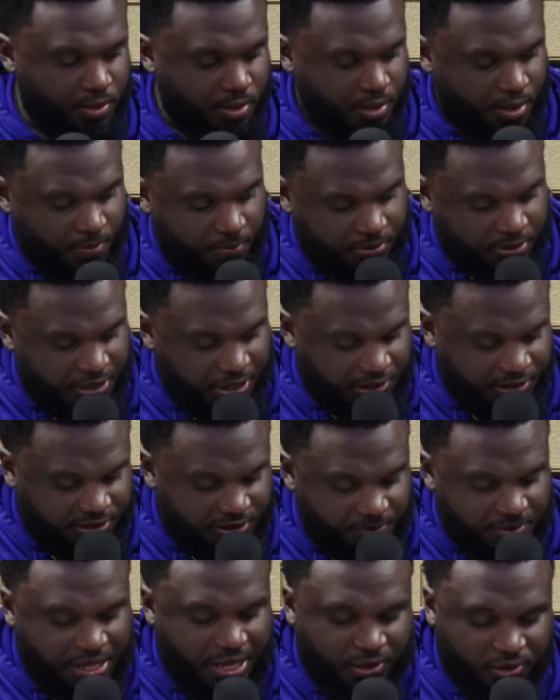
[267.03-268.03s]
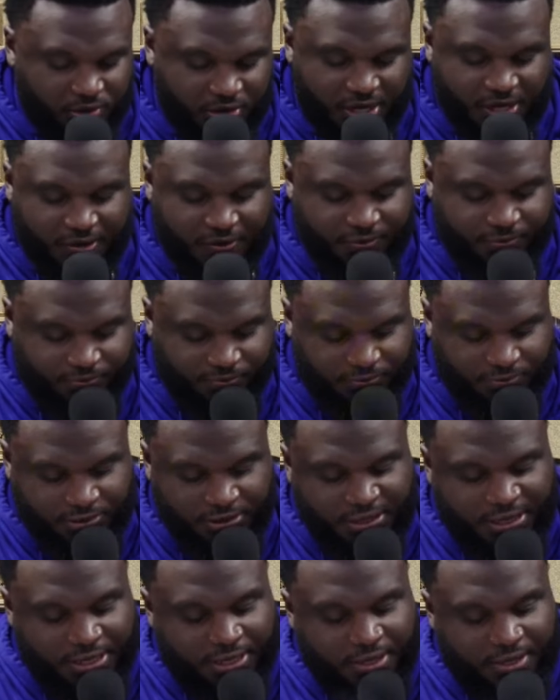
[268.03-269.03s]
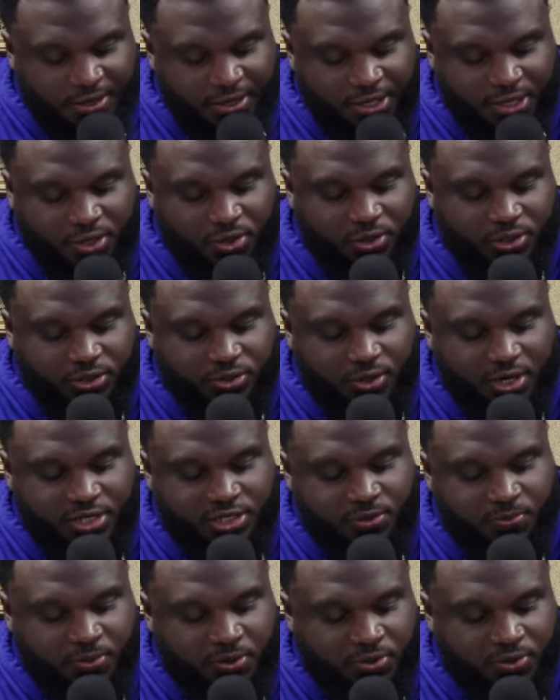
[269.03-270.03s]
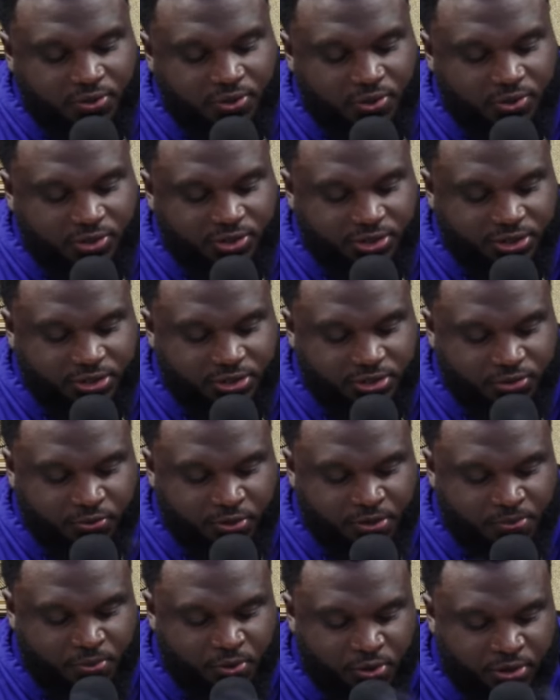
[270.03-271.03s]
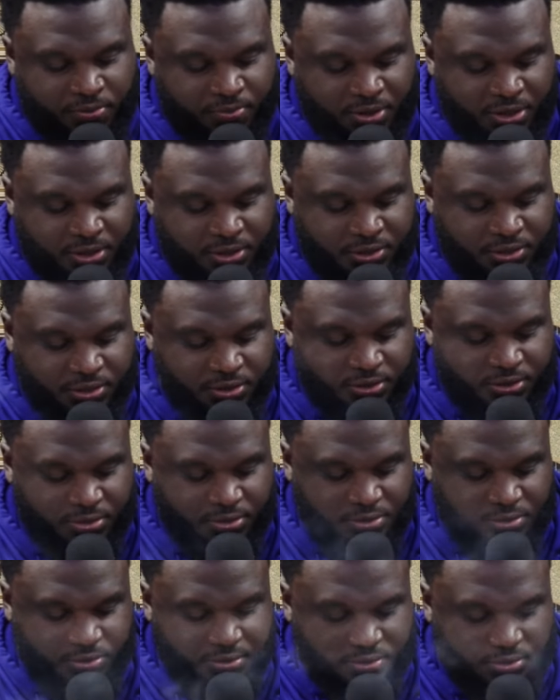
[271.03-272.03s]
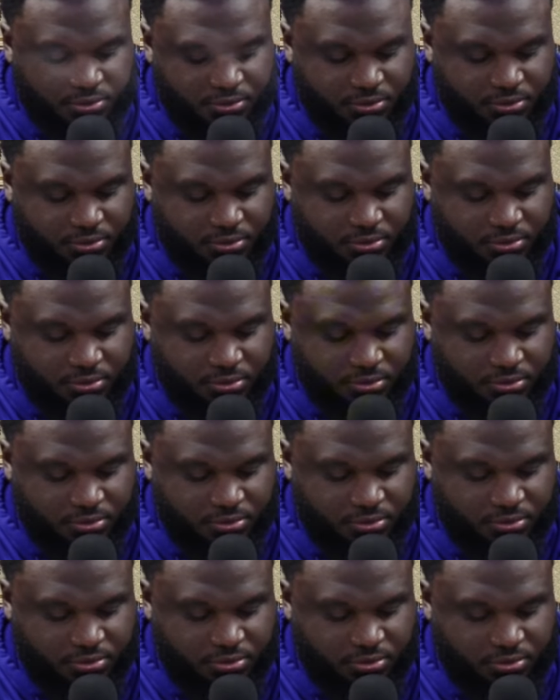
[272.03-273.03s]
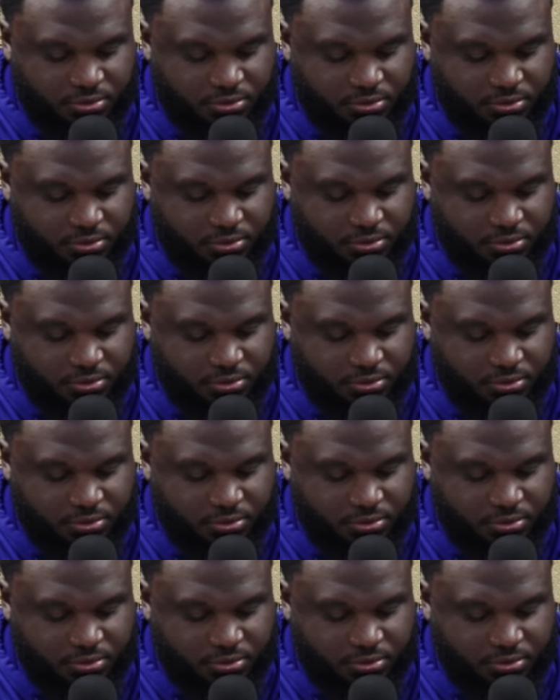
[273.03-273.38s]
But now some of y'all don't care. You know what's crazy, bro? You know sisters read more than brothers. Right.